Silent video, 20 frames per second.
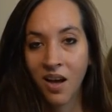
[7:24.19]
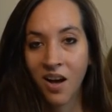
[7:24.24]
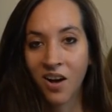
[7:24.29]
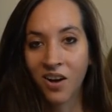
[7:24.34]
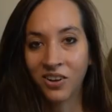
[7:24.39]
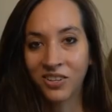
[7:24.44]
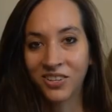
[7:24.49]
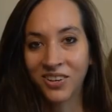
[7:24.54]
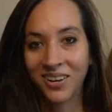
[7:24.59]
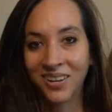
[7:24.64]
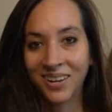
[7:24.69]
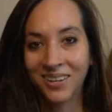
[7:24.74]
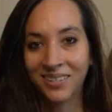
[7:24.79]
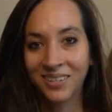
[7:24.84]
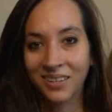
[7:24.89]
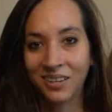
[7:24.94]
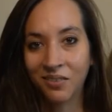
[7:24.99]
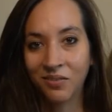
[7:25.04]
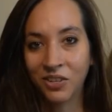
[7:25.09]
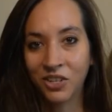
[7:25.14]
Also, I'd like to
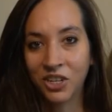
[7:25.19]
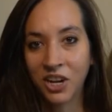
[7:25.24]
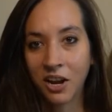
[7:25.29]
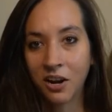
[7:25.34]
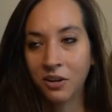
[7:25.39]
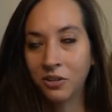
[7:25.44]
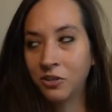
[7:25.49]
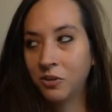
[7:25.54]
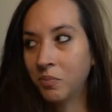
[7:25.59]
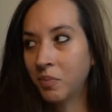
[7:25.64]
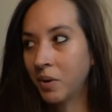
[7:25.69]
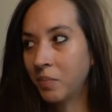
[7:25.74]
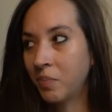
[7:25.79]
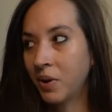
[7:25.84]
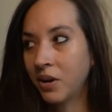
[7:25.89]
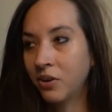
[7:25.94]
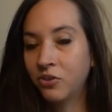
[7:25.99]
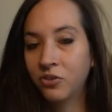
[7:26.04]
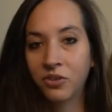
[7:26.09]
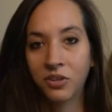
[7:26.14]
give a shout out to my
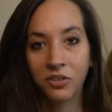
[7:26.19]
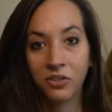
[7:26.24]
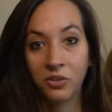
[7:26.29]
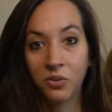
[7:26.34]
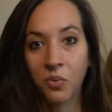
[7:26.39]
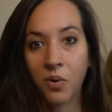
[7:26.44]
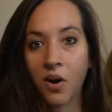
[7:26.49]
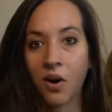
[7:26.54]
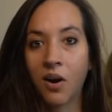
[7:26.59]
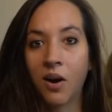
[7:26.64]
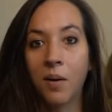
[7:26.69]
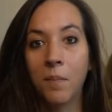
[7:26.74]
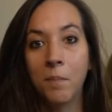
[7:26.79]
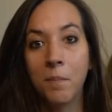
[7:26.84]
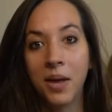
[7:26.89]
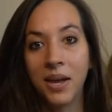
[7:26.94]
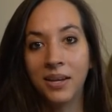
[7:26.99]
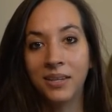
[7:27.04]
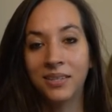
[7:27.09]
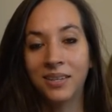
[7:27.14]
patrons who are
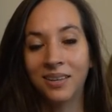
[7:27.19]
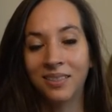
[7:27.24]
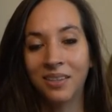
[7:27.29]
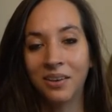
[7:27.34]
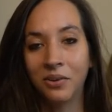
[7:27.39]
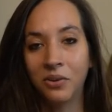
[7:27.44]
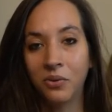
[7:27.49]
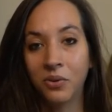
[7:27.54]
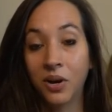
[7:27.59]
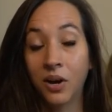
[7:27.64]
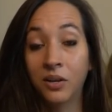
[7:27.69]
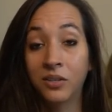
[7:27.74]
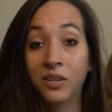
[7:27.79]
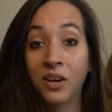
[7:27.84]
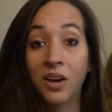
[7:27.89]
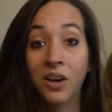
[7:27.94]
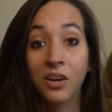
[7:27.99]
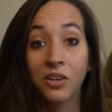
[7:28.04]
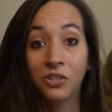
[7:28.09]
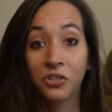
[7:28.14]
amazing. Thank you guys
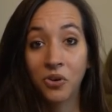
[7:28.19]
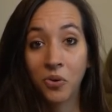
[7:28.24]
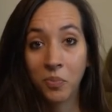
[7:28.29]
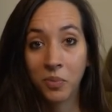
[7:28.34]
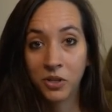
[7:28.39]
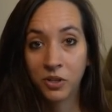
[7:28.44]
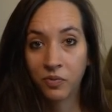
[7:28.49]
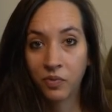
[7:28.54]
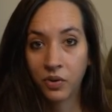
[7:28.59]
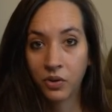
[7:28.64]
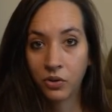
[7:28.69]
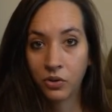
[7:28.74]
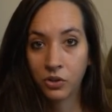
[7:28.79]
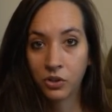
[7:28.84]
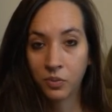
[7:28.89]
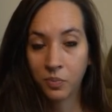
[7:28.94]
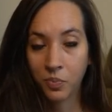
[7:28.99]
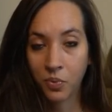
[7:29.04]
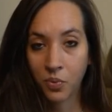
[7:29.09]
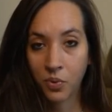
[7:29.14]
so much for your
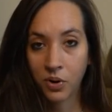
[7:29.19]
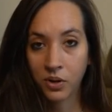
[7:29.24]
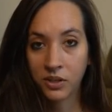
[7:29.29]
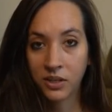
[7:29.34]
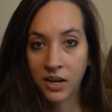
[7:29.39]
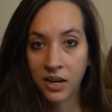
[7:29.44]
support.